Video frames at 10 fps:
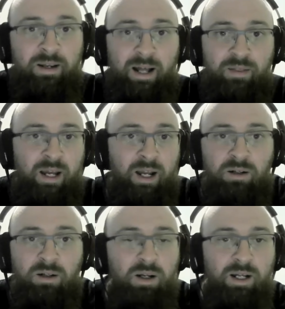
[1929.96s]
that
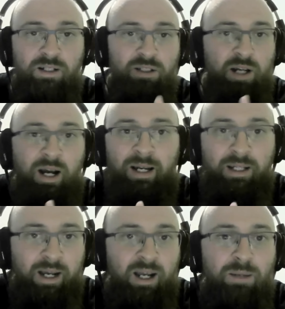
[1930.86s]
then it's a
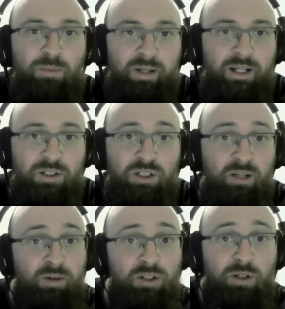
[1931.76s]
tied game, and that's just
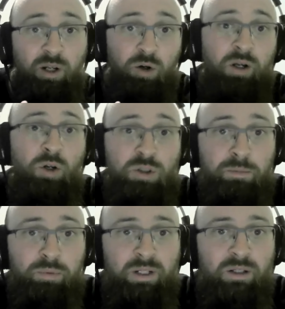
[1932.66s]
given us a little, you know, some
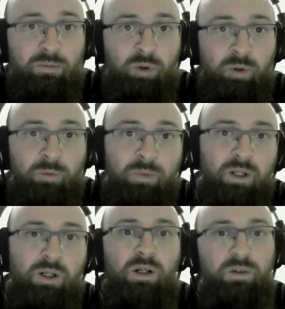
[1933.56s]
breathing room,
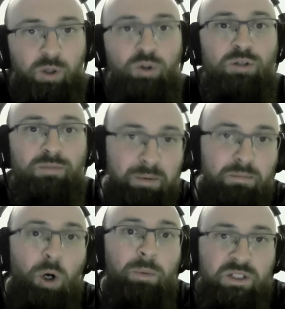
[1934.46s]
those are maybe
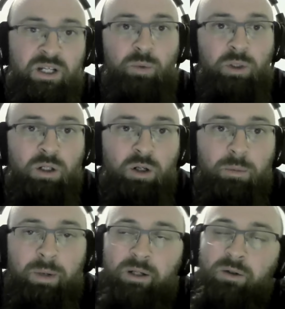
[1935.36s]
moments that we can
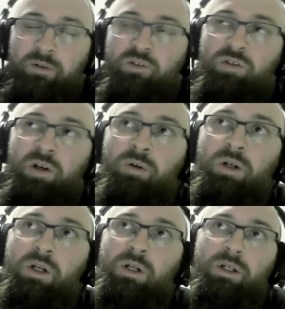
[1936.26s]
look back on. So
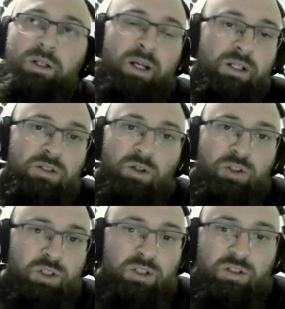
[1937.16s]
yeah, it's not
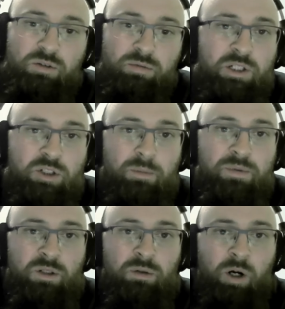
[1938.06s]
just 3
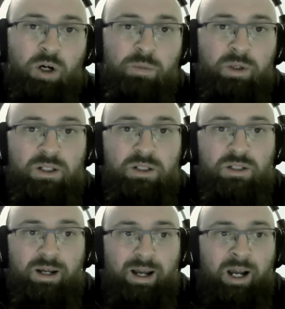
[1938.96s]
stops in a row, but
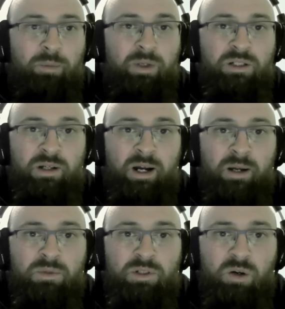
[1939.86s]
it's how many
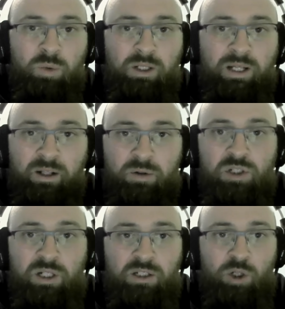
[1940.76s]
times are we getting
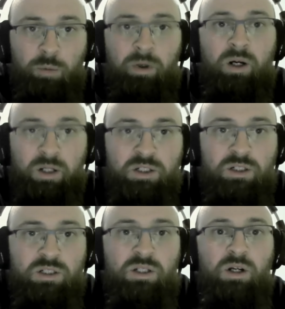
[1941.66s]
those 6-0
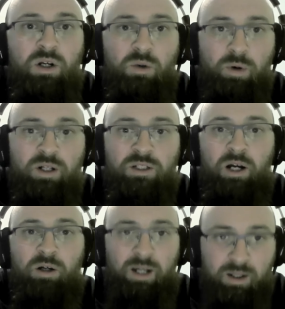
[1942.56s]
bursts where it's
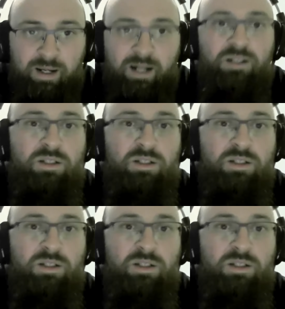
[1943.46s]
like, okay, that